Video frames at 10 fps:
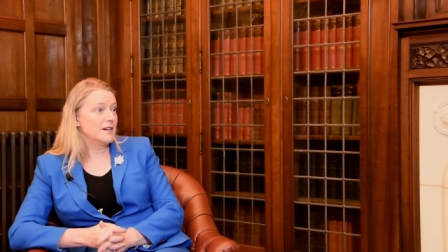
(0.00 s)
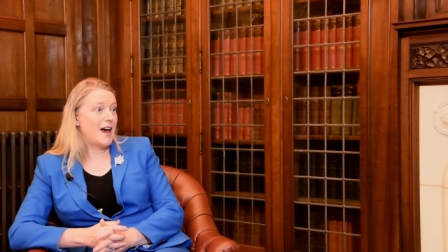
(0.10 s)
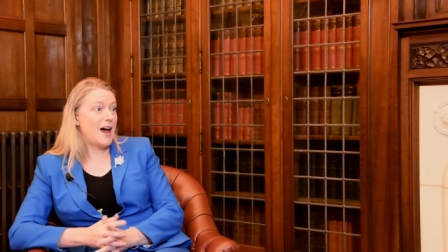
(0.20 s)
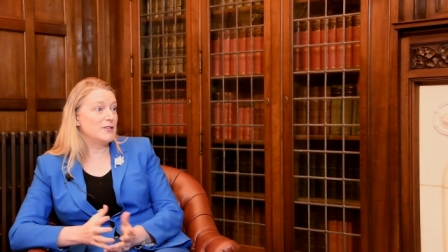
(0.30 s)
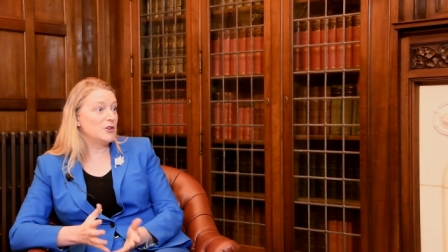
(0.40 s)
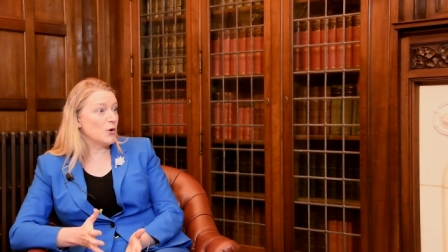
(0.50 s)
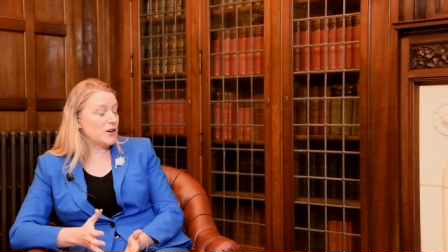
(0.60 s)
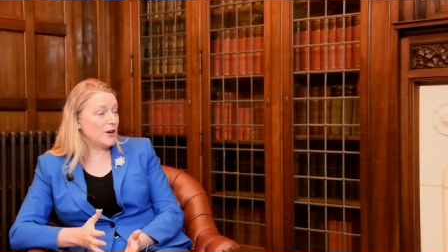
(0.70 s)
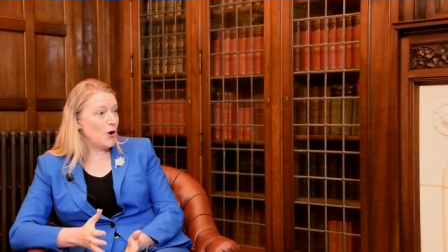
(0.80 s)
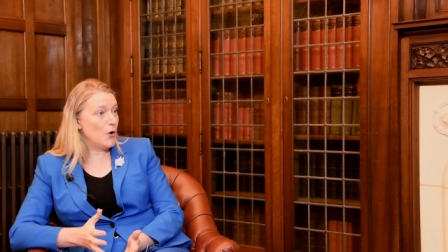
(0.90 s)
having to
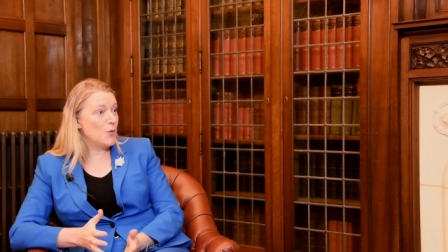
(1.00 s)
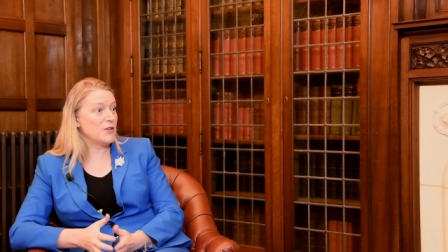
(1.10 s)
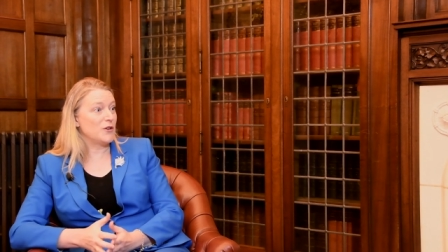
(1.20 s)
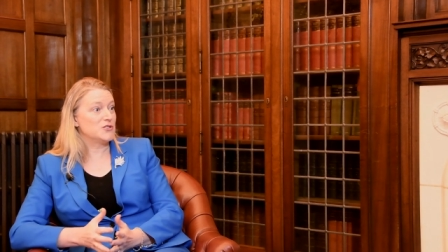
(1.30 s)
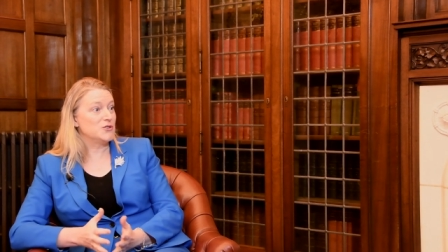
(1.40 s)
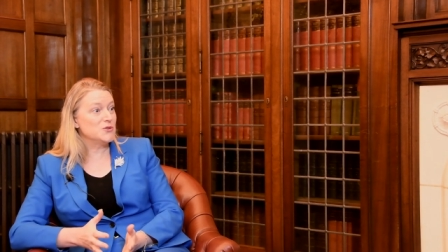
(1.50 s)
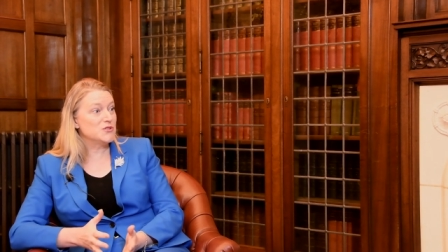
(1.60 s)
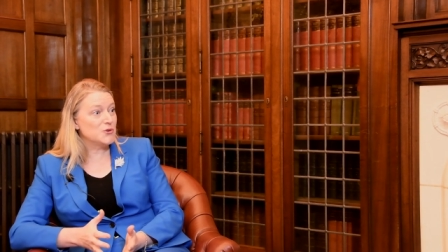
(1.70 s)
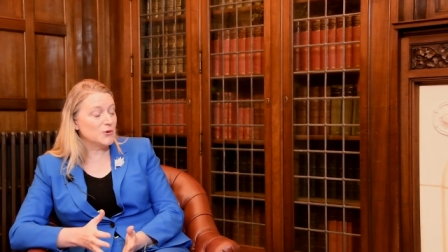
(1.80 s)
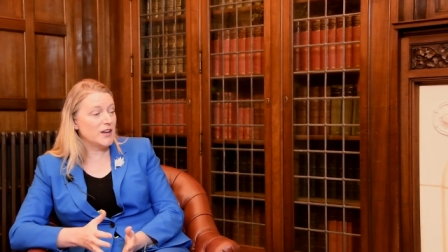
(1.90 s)
work at home with our two
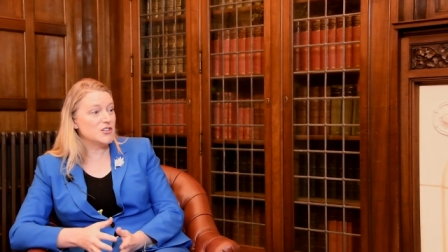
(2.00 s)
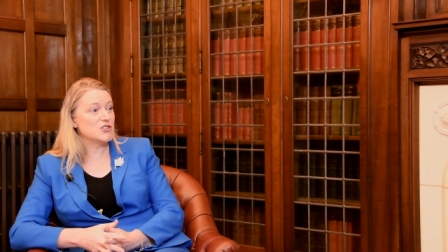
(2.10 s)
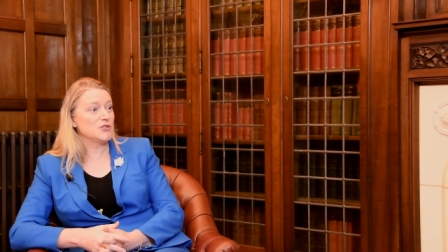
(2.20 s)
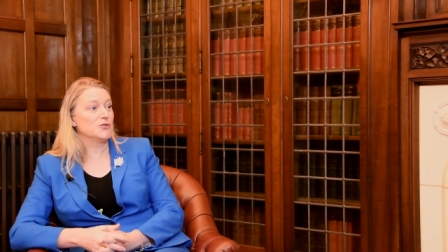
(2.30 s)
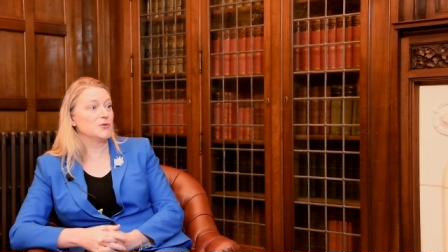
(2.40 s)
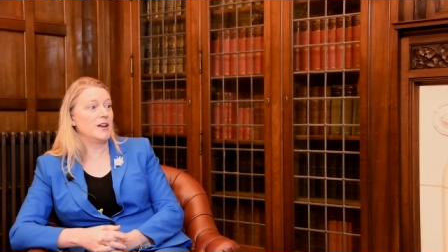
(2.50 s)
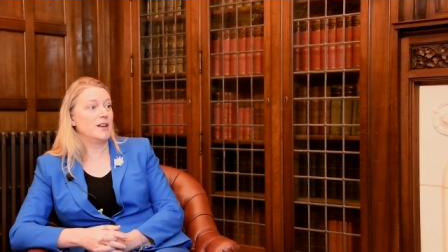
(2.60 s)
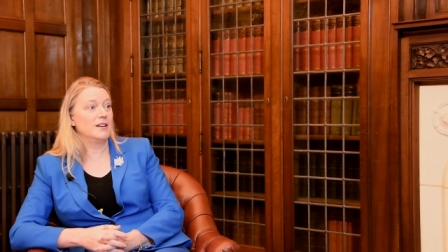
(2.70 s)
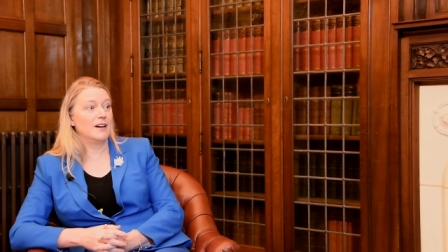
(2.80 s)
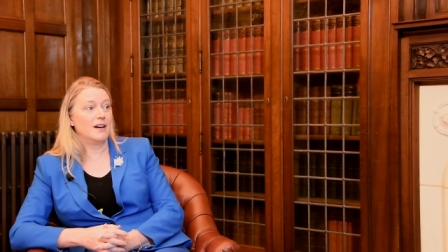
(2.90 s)
school age children.